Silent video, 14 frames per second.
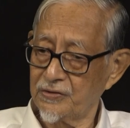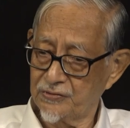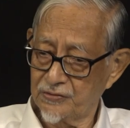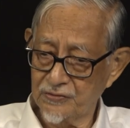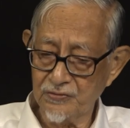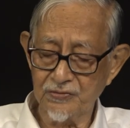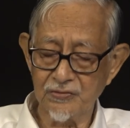
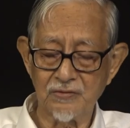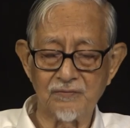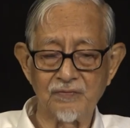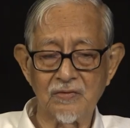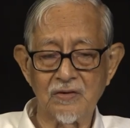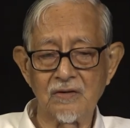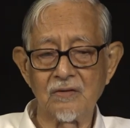reasons,
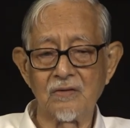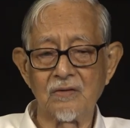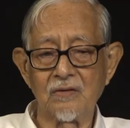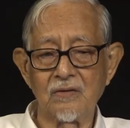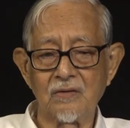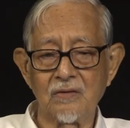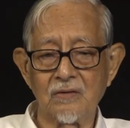yeah.
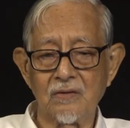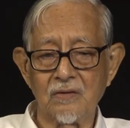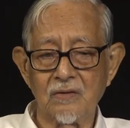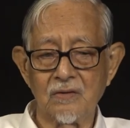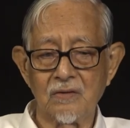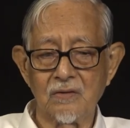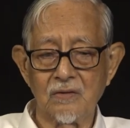
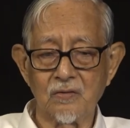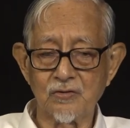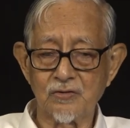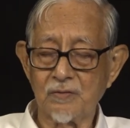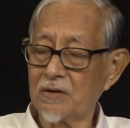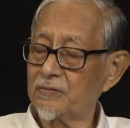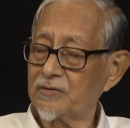
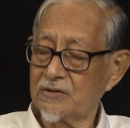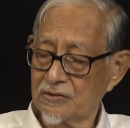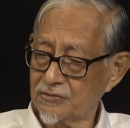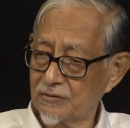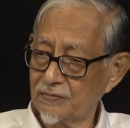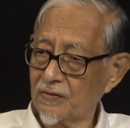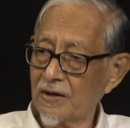which may be
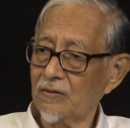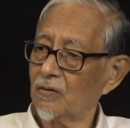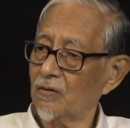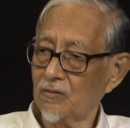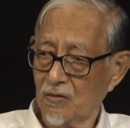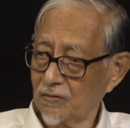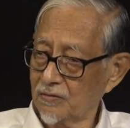justified
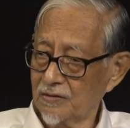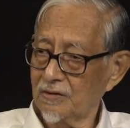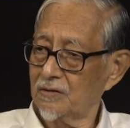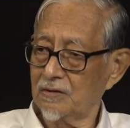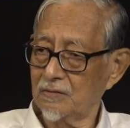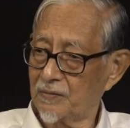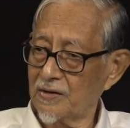or not. It
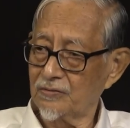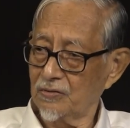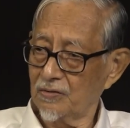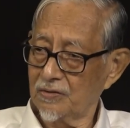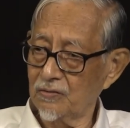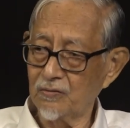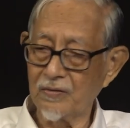depends
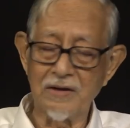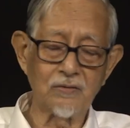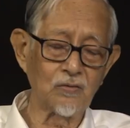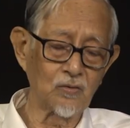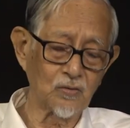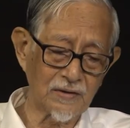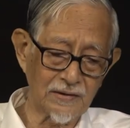on the way
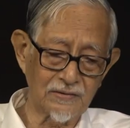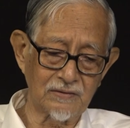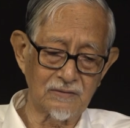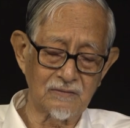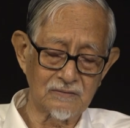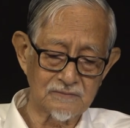you look at it.